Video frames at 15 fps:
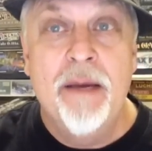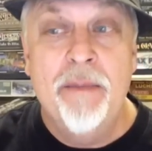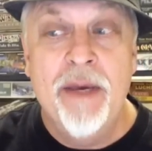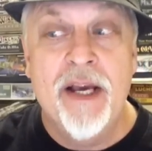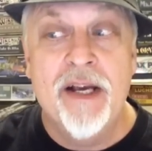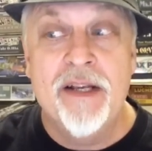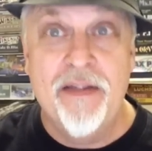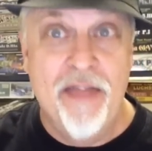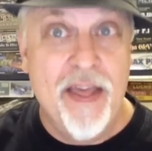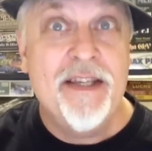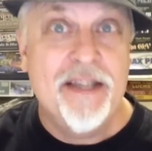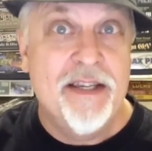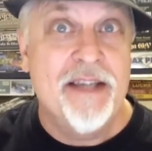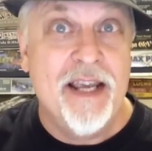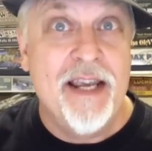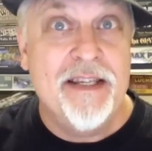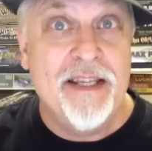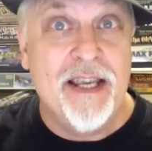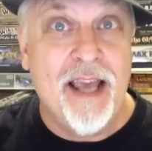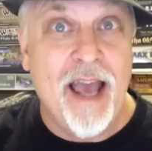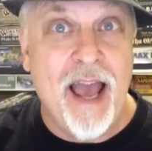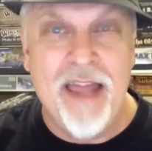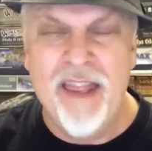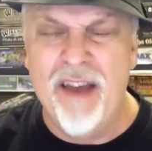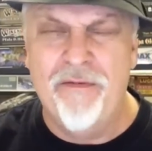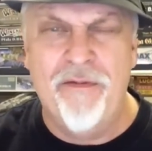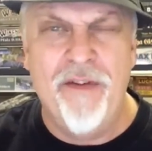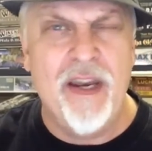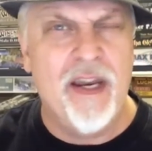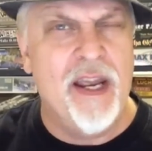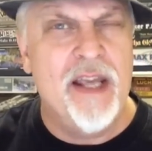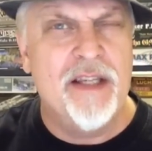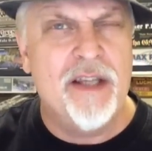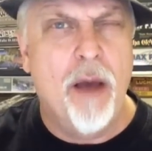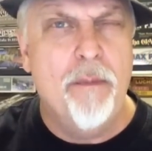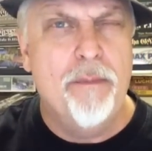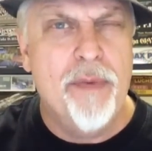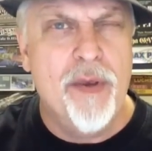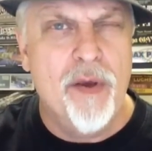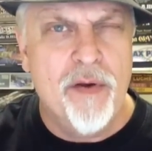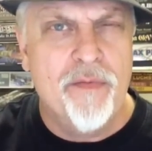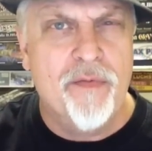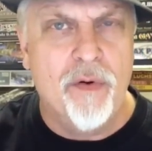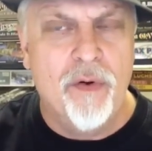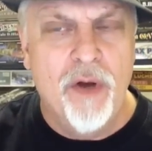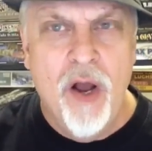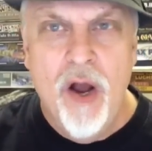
because this is easy and the fit is beautiful.